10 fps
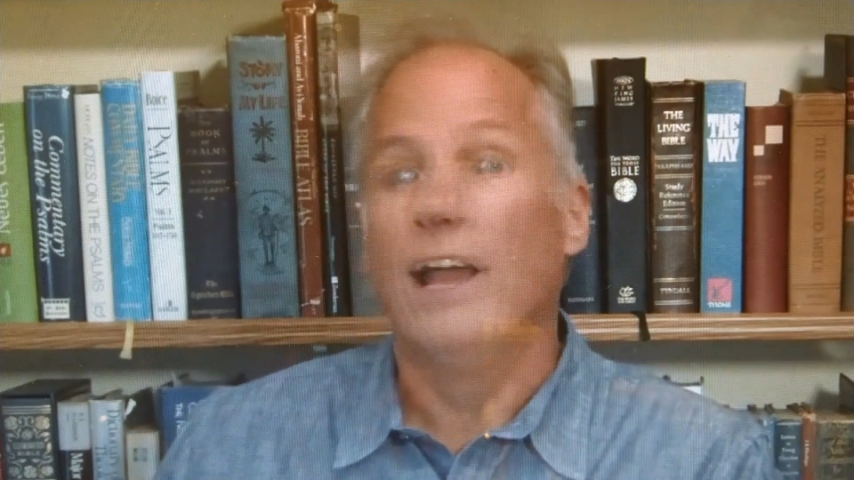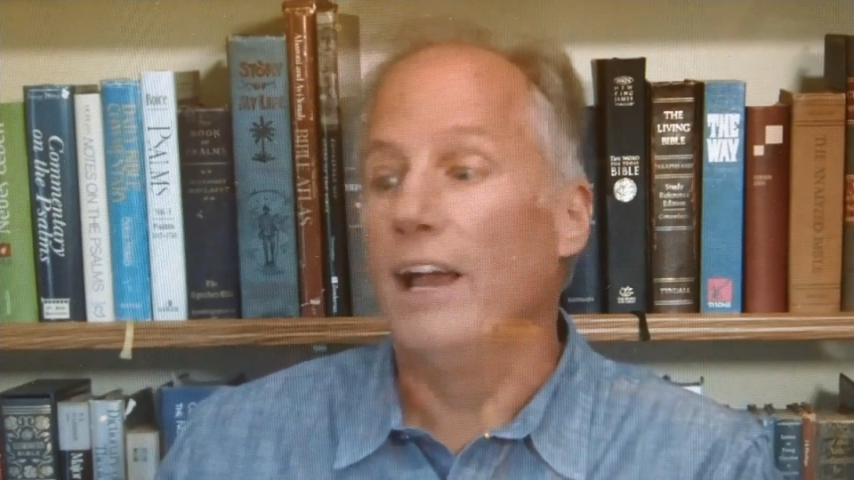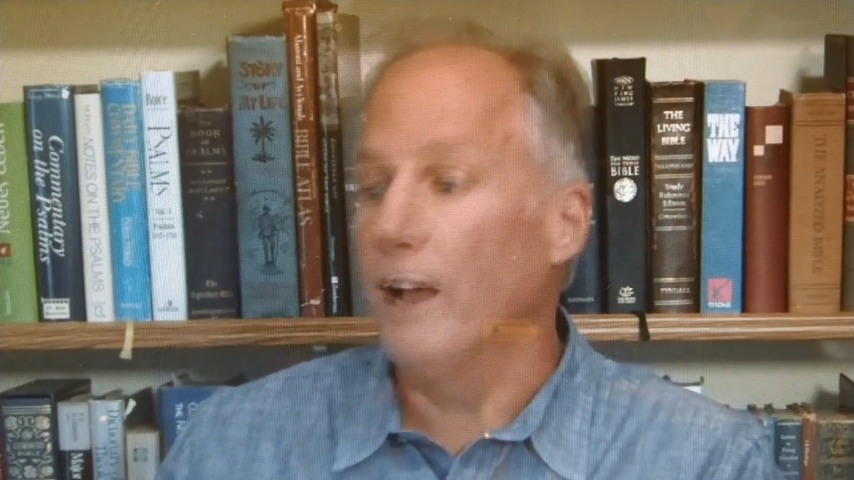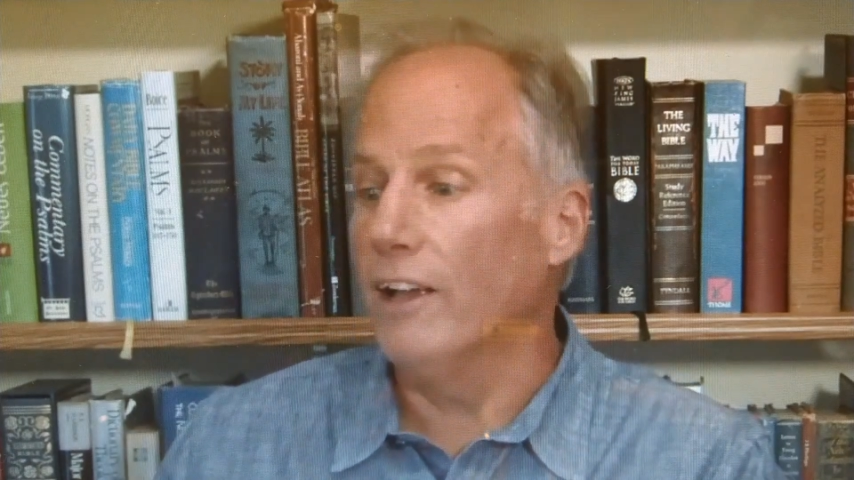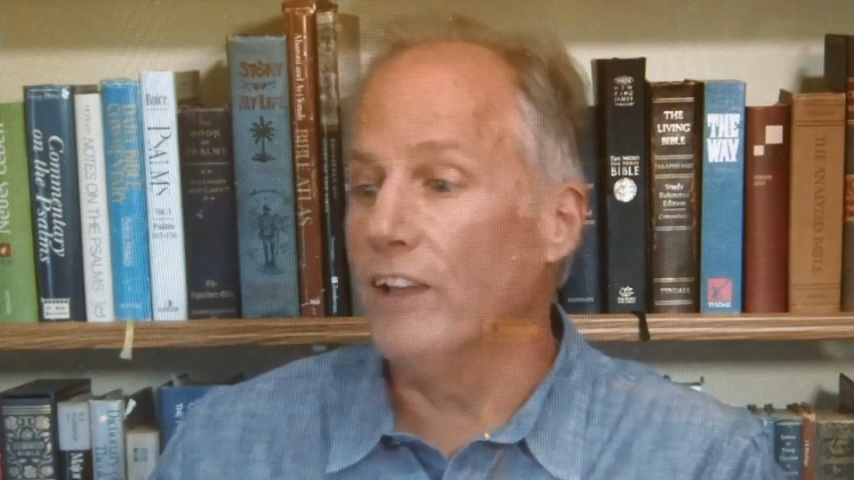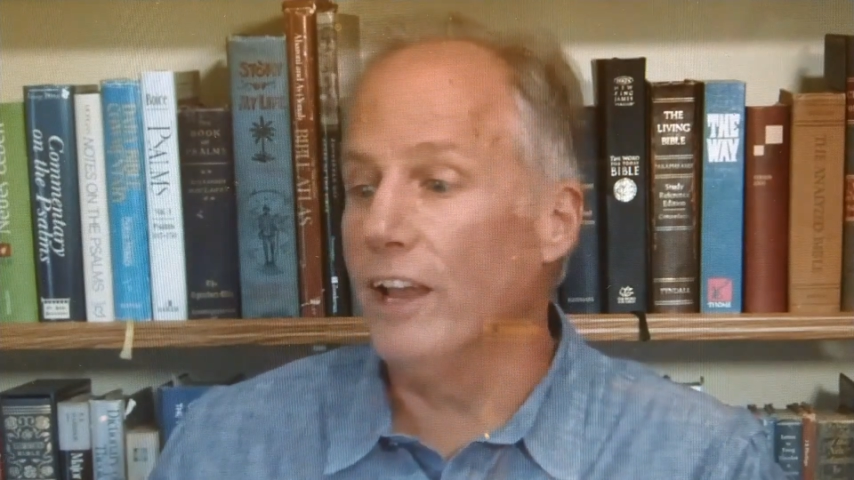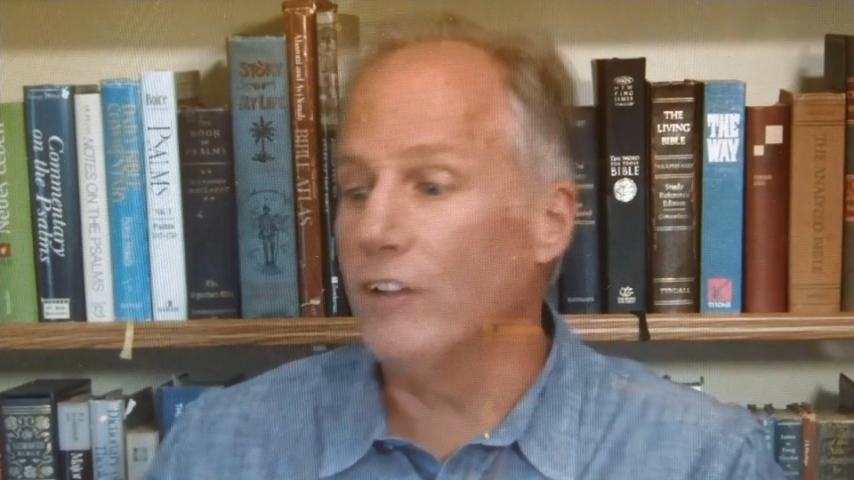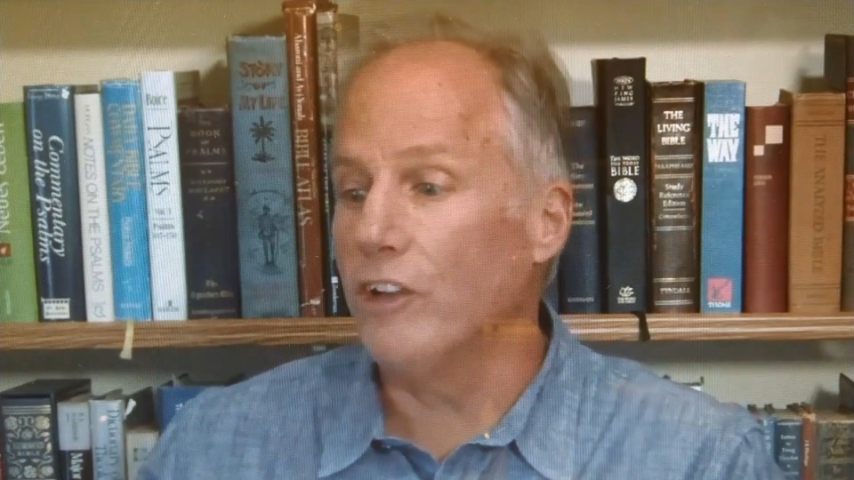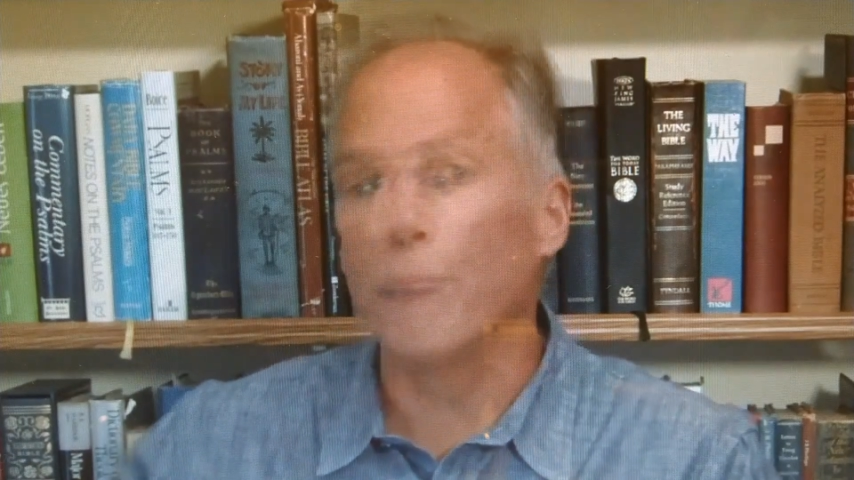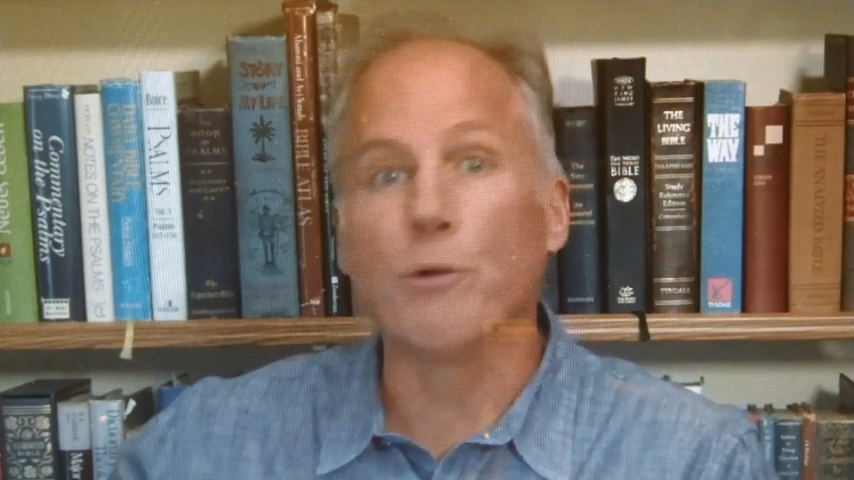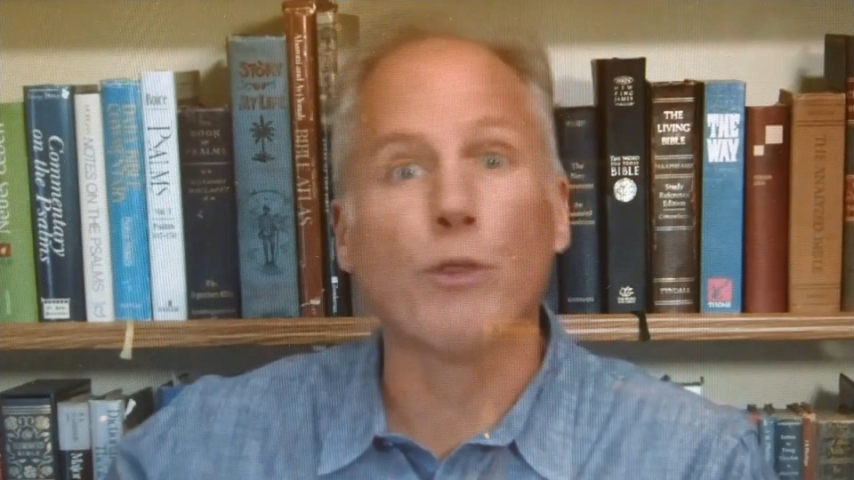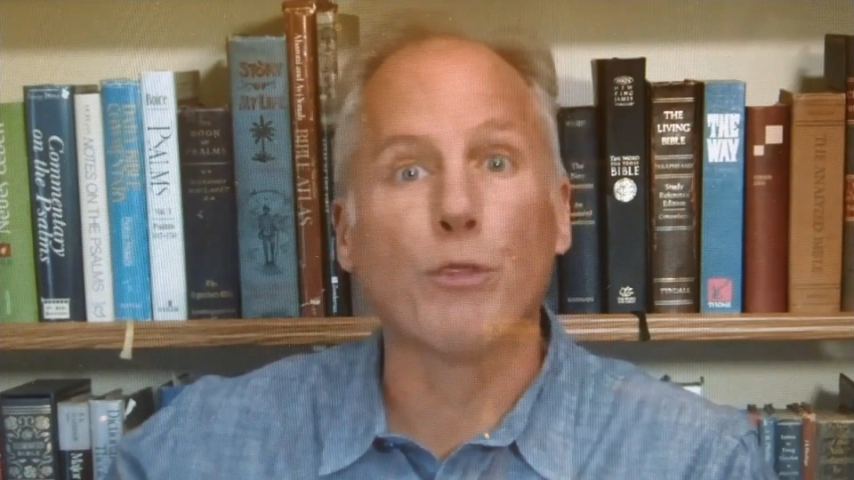and Isaiah chapter